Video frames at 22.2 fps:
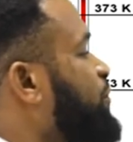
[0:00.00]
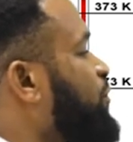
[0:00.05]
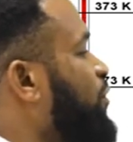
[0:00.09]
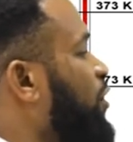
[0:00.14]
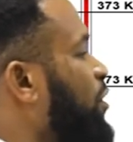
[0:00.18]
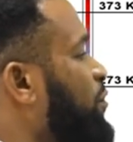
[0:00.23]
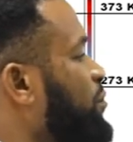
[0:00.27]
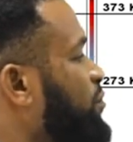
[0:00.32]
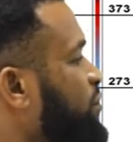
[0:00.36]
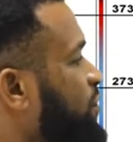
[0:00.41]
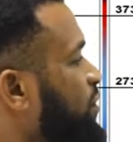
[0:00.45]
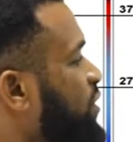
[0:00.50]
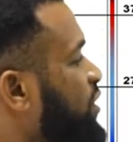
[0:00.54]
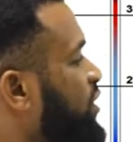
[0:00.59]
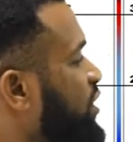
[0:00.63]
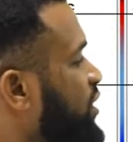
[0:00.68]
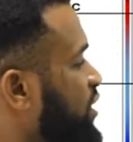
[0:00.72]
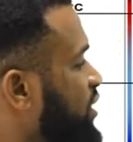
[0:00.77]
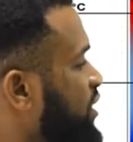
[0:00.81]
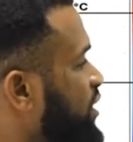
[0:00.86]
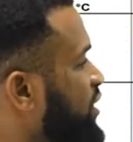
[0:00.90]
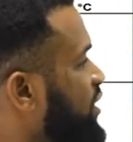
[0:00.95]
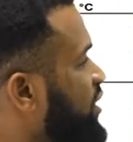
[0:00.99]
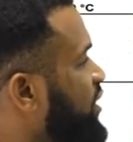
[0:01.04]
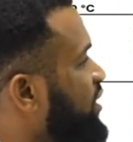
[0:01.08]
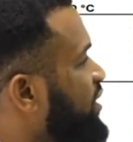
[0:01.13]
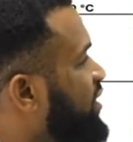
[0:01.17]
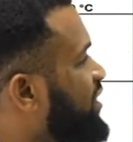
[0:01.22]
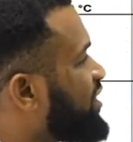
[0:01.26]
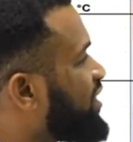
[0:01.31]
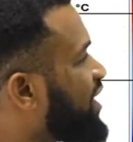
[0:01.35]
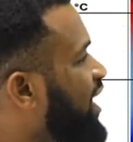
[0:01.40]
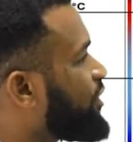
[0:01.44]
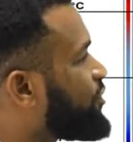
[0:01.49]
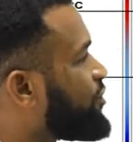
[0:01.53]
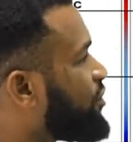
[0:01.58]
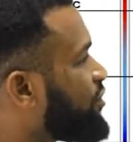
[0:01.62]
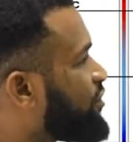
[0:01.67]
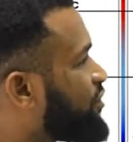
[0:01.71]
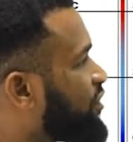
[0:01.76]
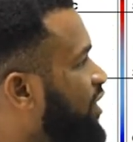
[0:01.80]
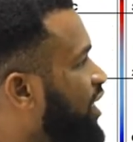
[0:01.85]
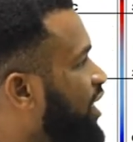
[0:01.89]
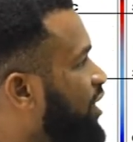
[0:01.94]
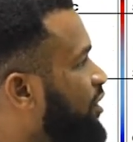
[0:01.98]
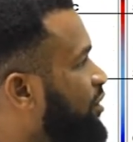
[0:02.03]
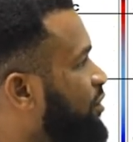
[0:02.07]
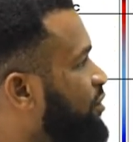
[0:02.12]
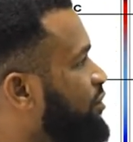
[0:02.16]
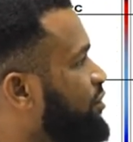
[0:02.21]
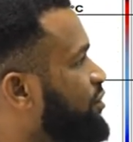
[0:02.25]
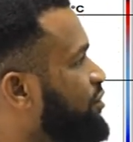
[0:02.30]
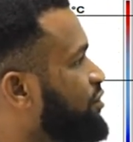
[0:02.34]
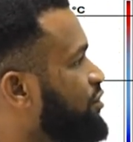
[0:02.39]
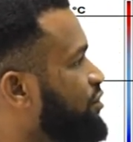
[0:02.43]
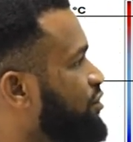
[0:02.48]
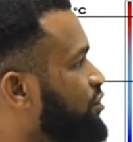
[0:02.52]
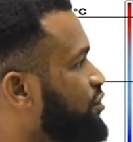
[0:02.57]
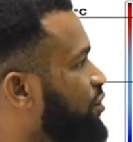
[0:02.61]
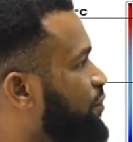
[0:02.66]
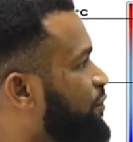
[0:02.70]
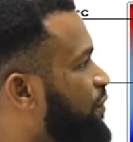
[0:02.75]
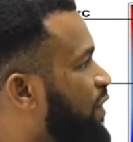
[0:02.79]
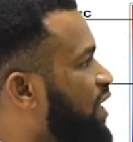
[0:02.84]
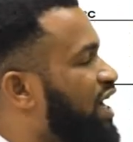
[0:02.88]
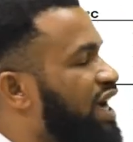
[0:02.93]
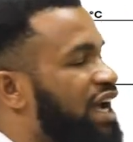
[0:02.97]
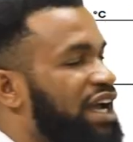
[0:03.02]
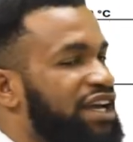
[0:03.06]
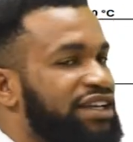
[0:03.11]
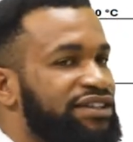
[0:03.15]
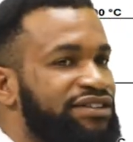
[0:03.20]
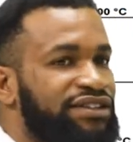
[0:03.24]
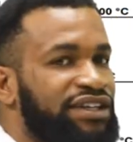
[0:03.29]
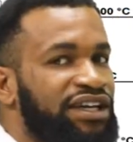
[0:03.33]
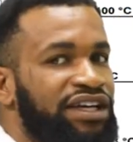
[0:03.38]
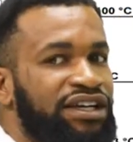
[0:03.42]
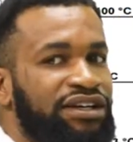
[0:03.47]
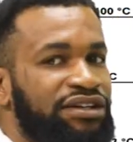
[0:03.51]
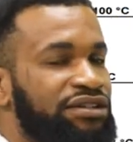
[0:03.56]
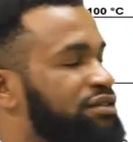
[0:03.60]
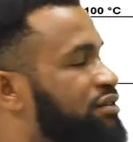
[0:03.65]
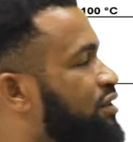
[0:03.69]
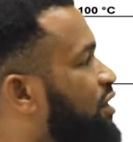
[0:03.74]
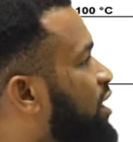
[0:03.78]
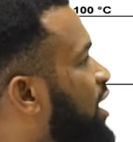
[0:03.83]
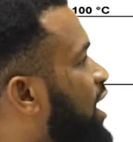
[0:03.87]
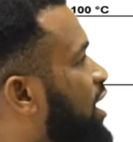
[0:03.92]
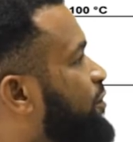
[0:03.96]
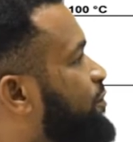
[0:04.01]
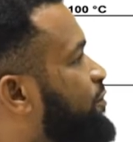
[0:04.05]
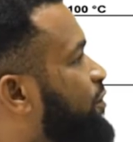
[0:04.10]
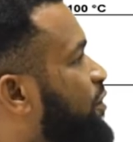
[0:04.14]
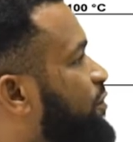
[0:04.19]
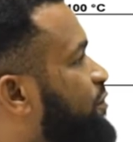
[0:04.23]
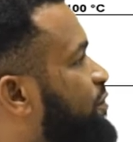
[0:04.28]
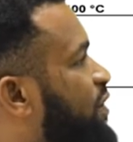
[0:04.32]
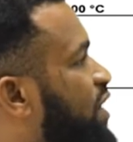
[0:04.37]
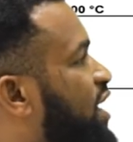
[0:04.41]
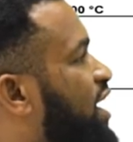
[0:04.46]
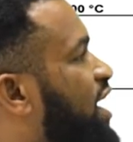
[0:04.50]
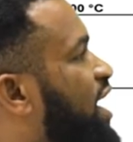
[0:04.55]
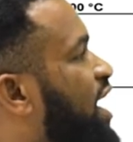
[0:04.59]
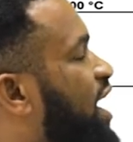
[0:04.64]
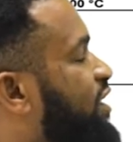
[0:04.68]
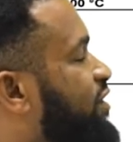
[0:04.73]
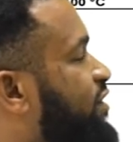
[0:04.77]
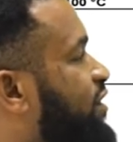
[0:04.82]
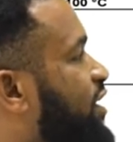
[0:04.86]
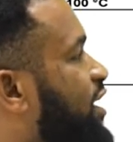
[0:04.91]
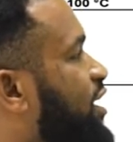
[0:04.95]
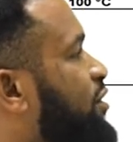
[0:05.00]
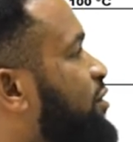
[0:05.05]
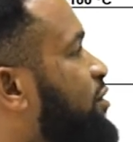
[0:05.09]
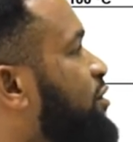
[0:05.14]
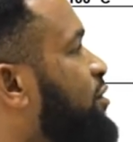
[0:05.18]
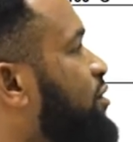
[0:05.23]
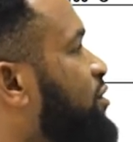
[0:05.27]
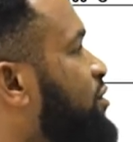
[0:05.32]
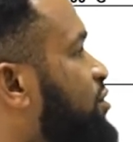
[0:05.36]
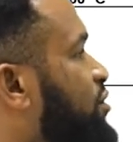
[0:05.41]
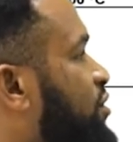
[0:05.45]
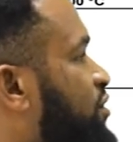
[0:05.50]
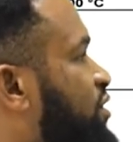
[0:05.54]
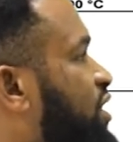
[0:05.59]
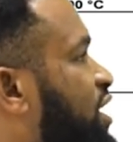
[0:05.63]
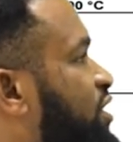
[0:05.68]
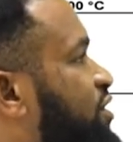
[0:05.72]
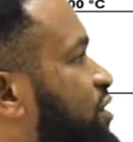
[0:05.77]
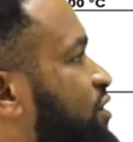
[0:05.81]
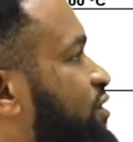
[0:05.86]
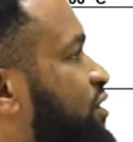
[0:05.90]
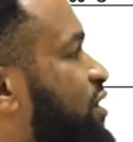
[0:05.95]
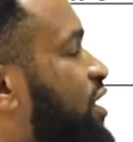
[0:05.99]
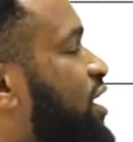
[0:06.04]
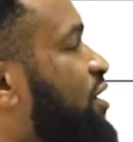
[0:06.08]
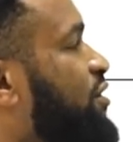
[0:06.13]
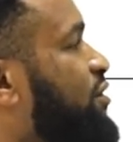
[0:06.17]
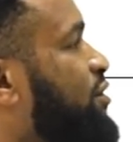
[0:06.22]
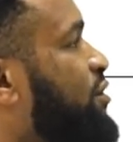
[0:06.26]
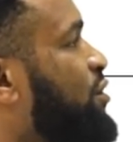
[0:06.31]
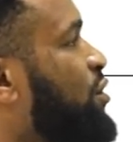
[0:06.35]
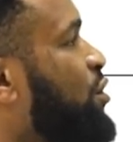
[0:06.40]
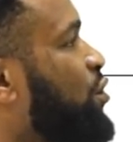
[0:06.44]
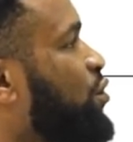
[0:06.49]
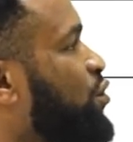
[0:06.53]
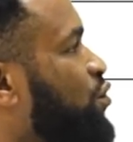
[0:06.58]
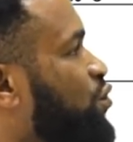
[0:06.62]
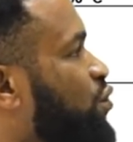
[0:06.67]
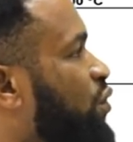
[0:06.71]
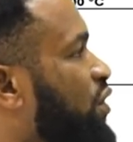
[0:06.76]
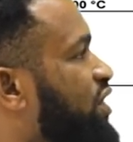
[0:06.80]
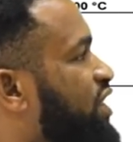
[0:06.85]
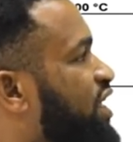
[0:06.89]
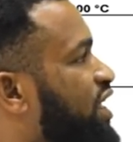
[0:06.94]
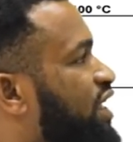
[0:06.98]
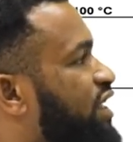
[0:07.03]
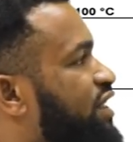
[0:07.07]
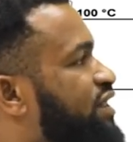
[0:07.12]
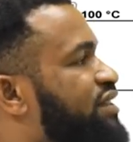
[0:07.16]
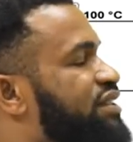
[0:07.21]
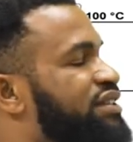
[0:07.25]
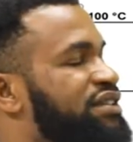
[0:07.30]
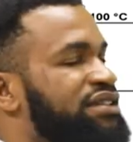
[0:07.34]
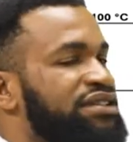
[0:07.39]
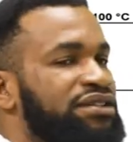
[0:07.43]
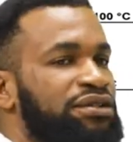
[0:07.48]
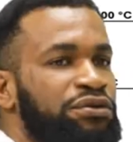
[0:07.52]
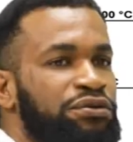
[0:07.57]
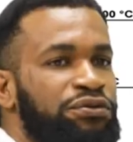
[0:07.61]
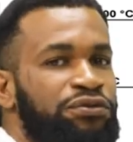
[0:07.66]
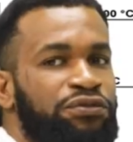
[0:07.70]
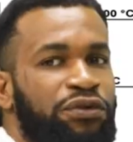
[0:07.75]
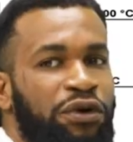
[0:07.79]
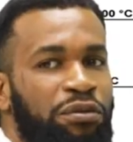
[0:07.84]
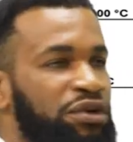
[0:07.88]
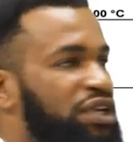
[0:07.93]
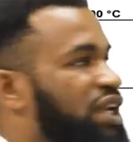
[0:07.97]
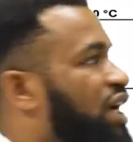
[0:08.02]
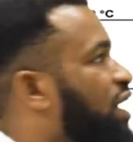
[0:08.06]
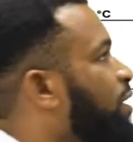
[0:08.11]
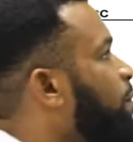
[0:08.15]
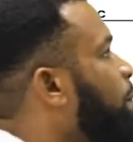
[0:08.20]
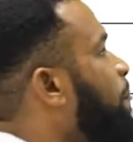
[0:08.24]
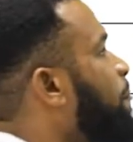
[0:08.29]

from Celsius scale to Fahrenheit scale and from Fahrenheit scale to Celsius scale with this formula.